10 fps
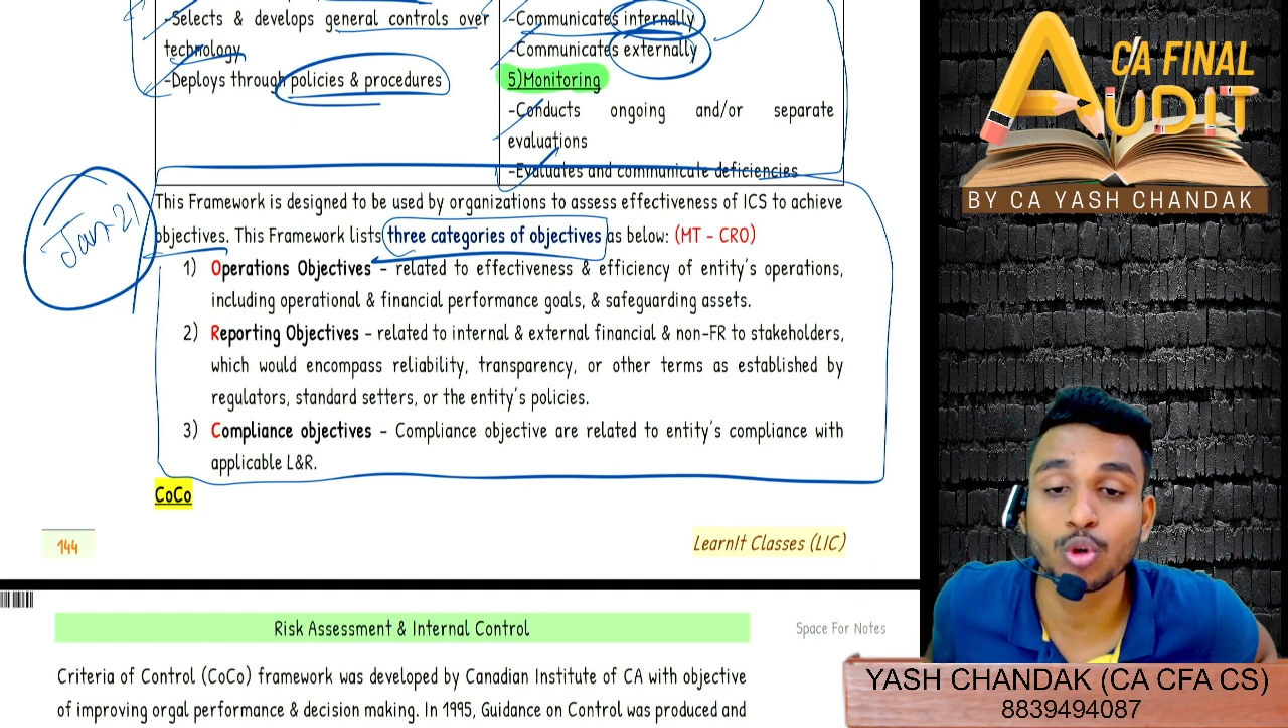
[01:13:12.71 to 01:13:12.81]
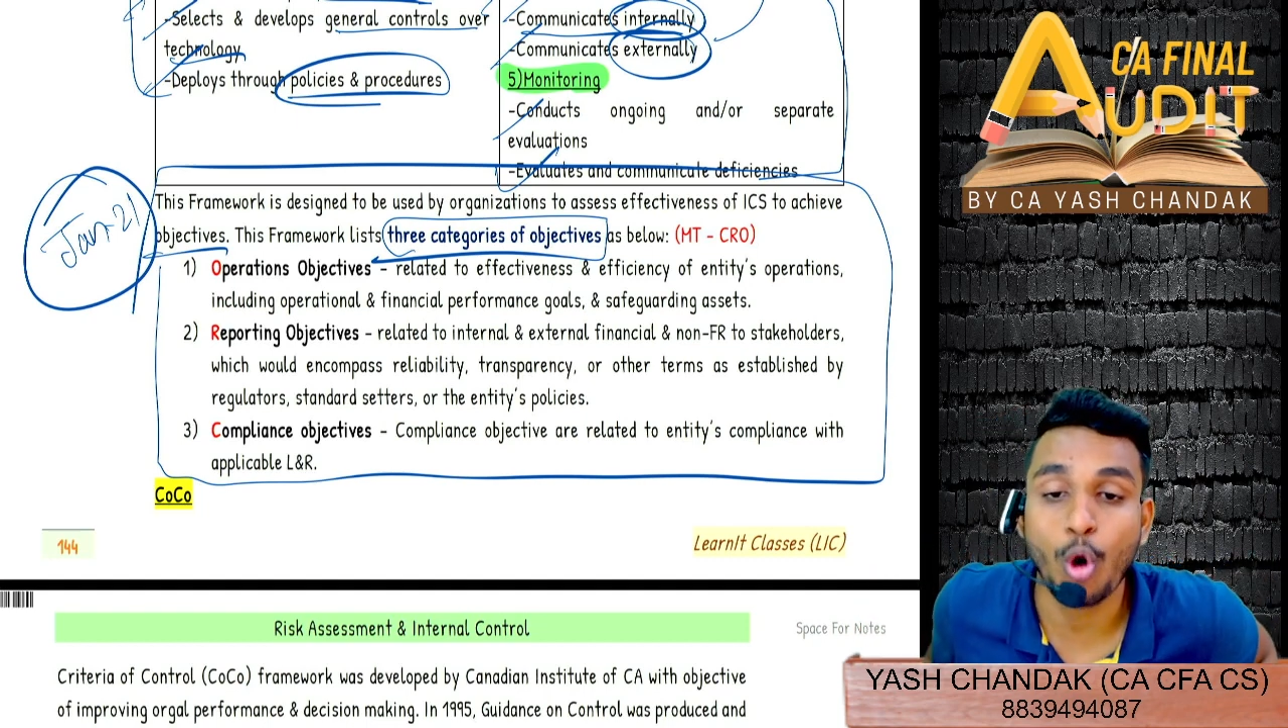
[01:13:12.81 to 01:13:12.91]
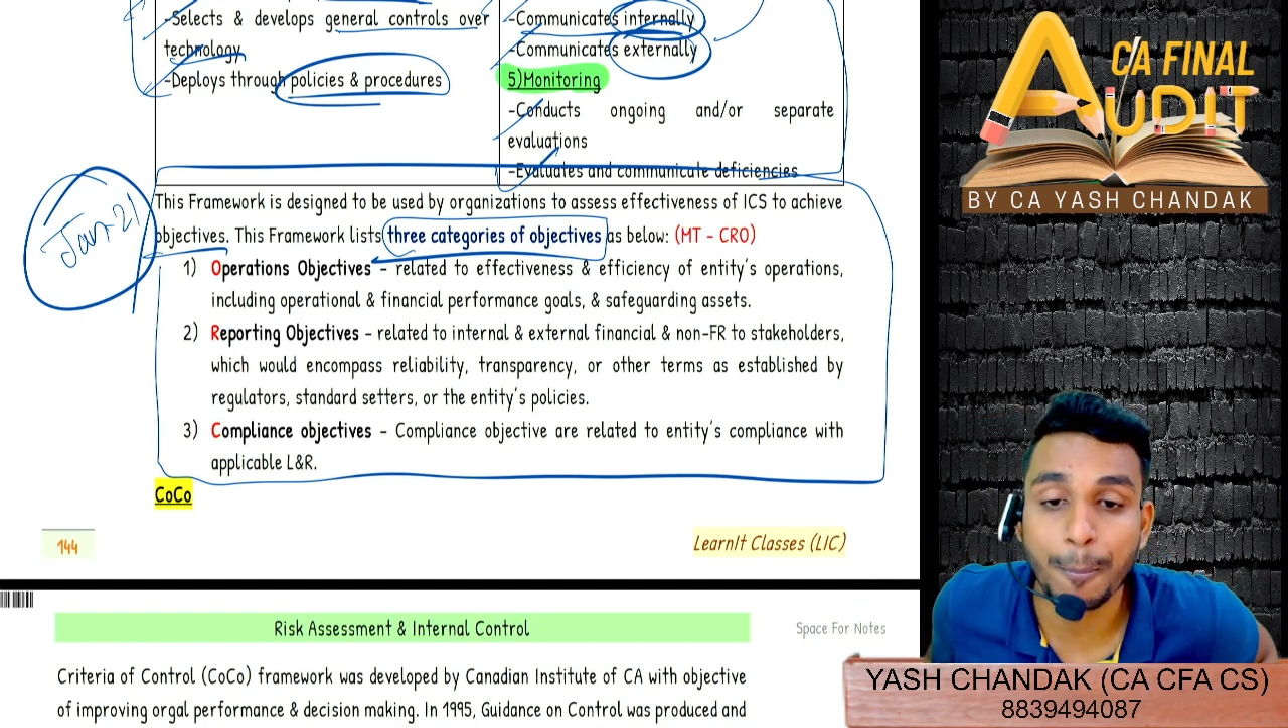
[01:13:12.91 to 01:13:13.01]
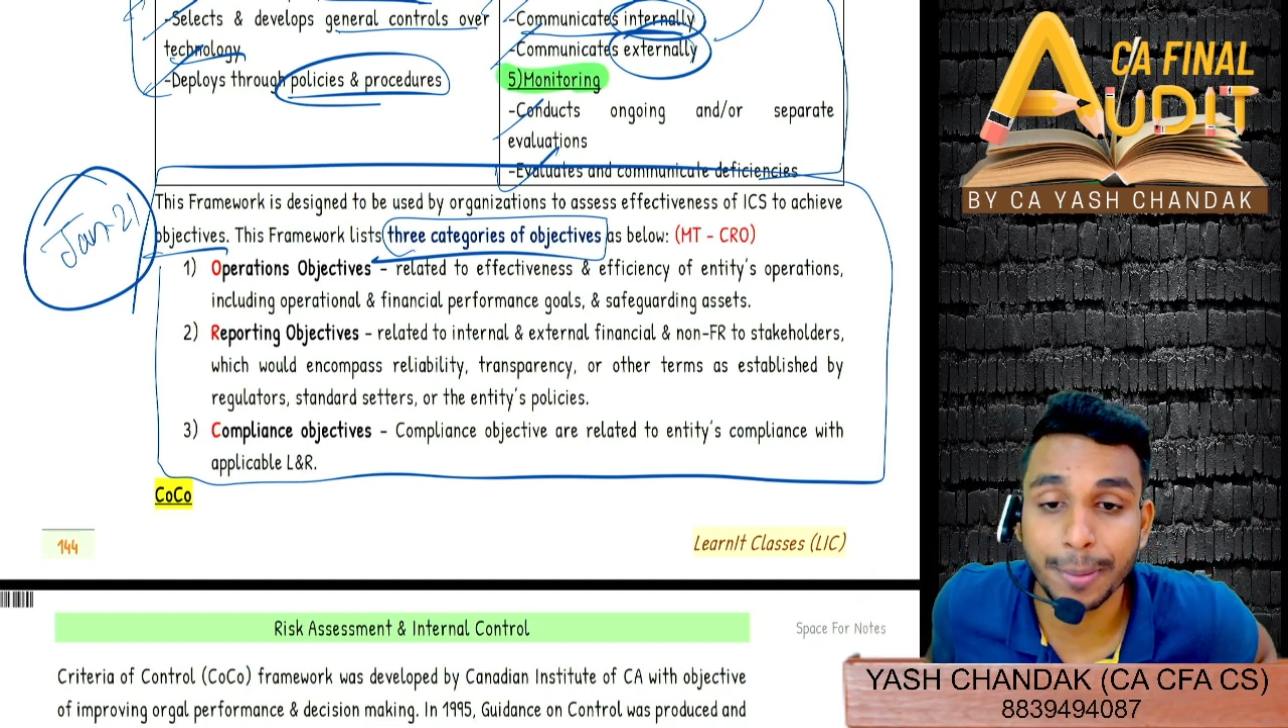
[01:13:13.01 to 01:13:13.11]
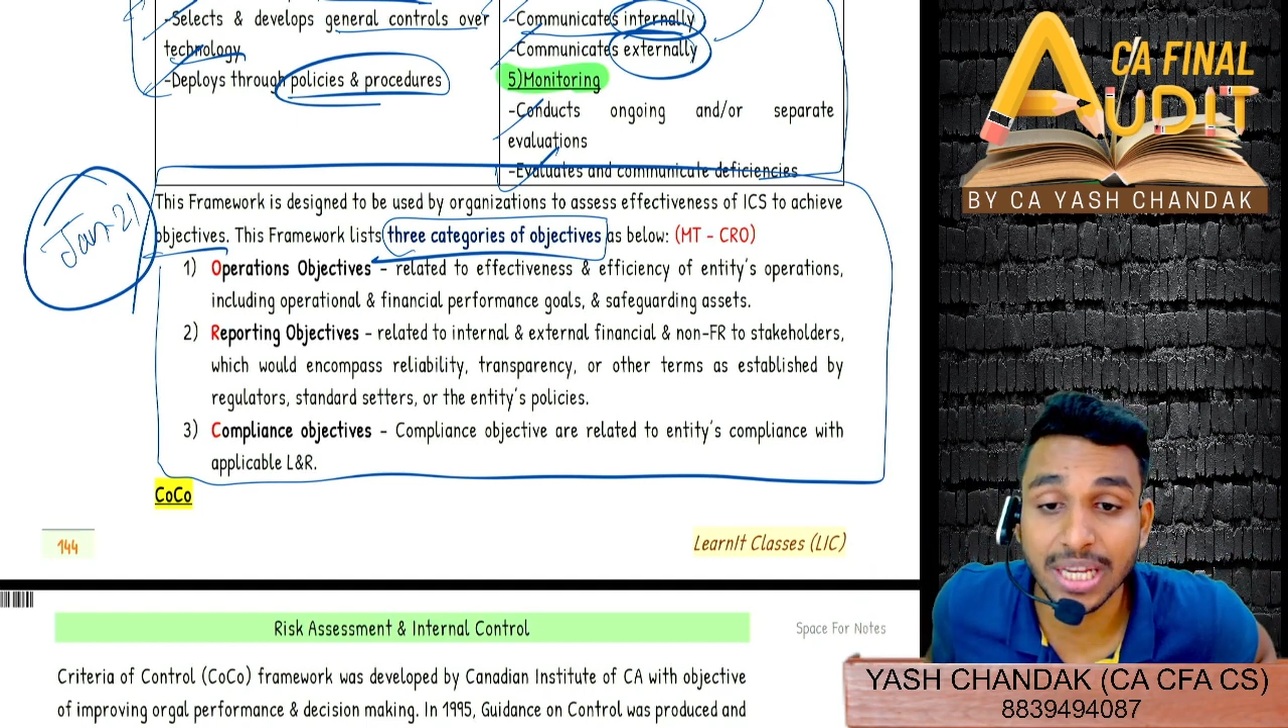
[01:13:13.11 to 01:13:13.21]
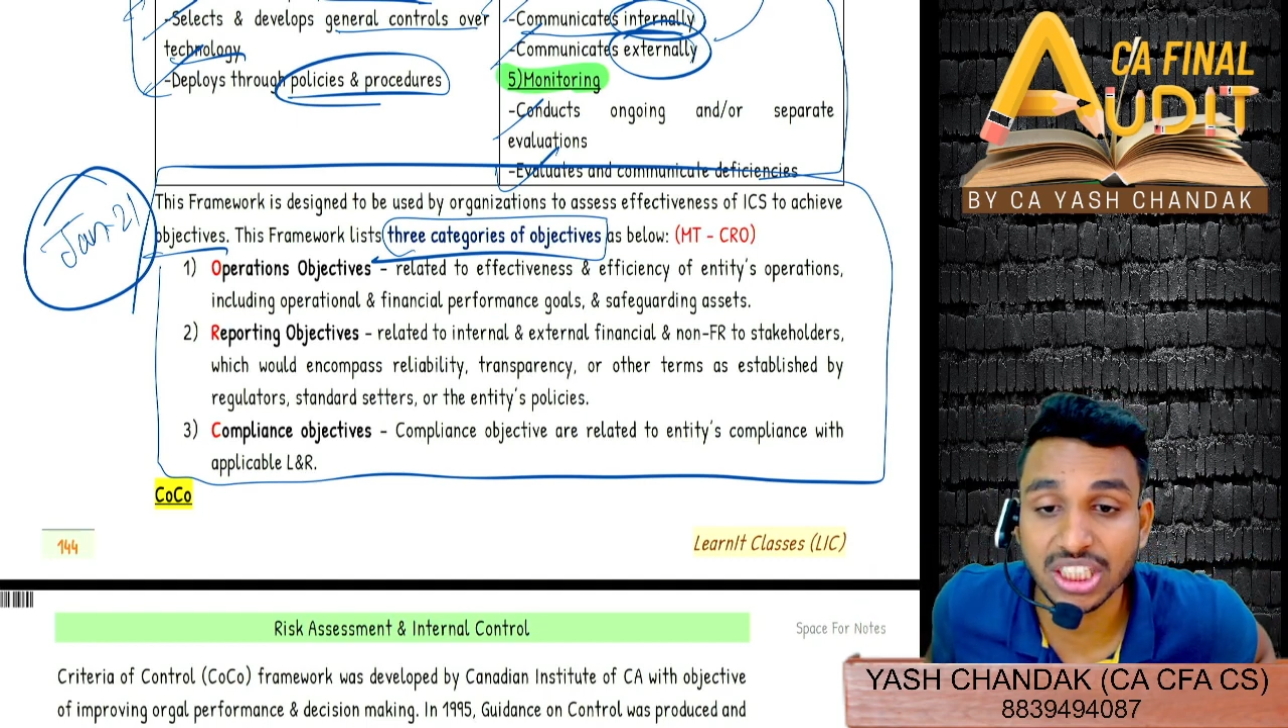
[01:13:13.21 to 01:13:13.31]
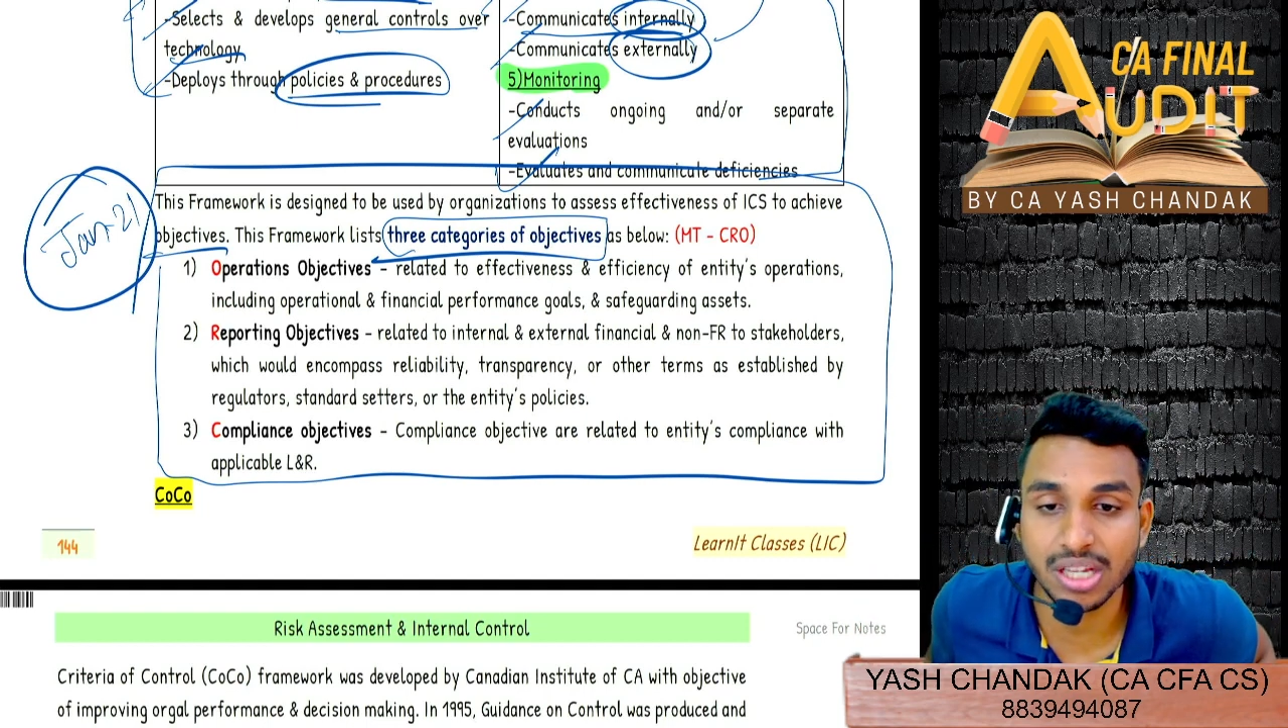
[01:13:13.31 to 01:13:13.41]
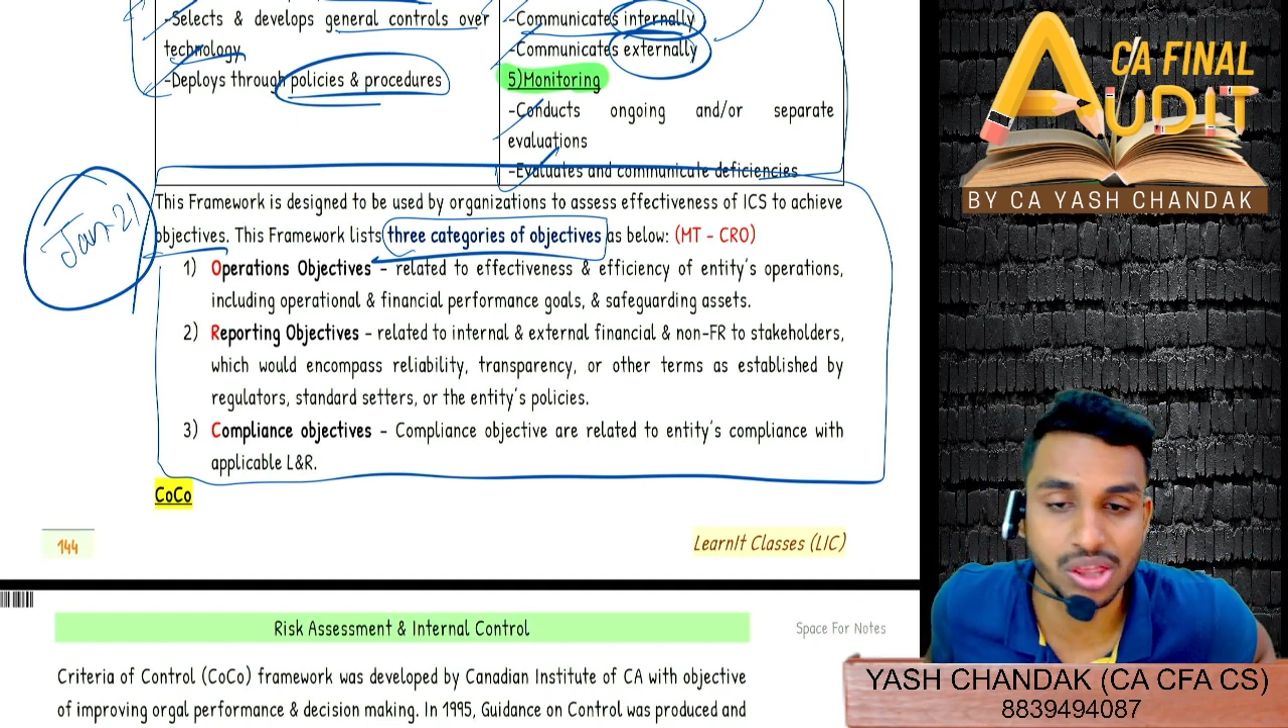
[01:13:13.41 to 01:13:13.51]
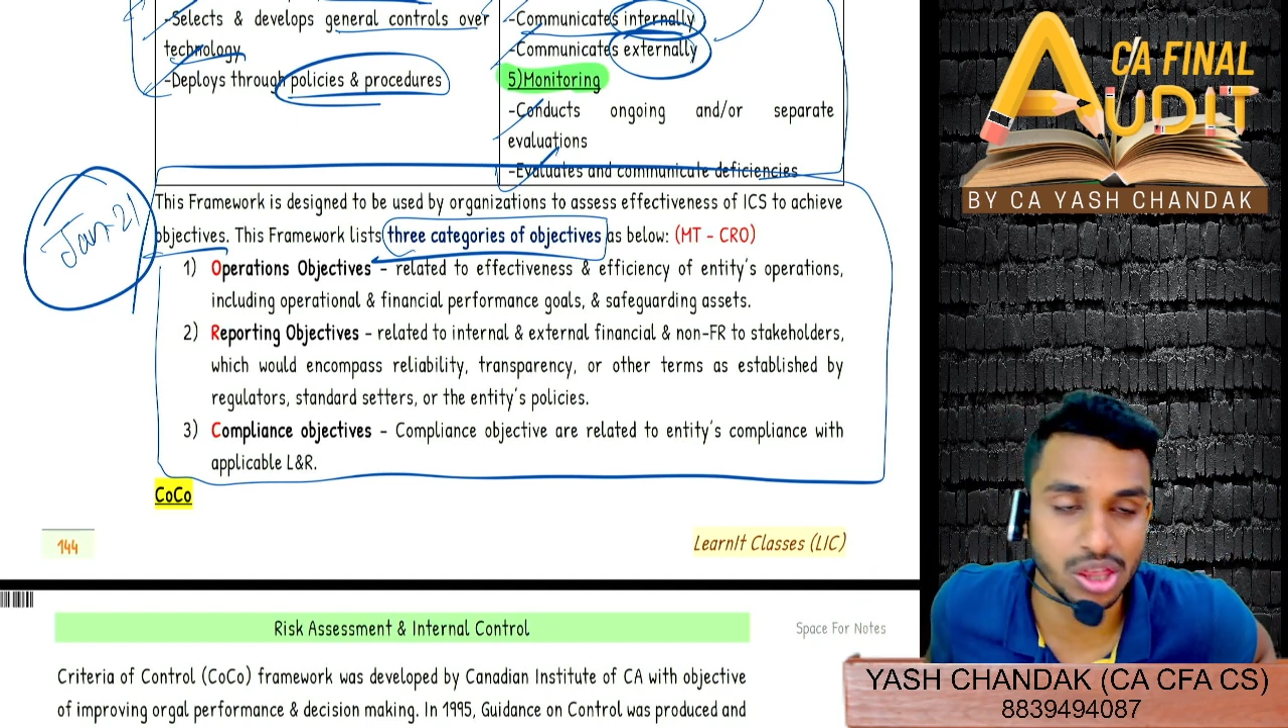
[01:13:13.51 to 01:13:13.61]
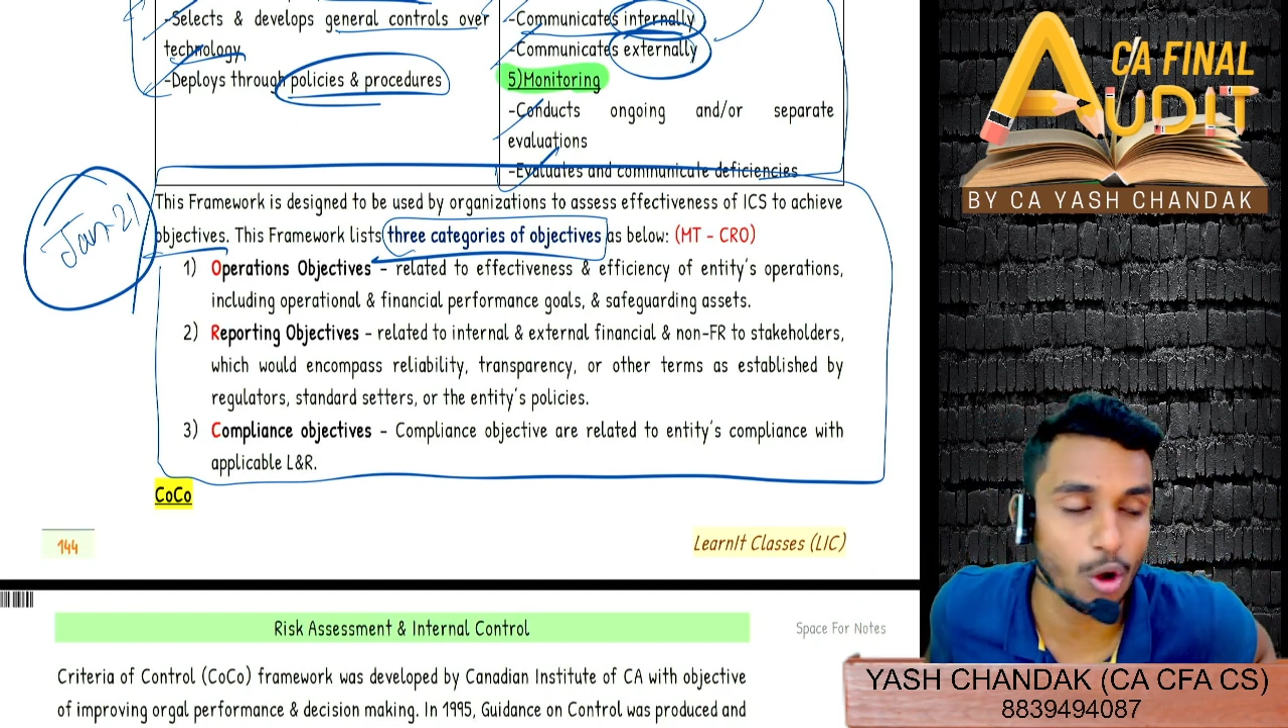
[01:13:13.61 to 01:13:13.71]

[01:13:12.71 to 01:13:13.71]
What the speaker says: to operations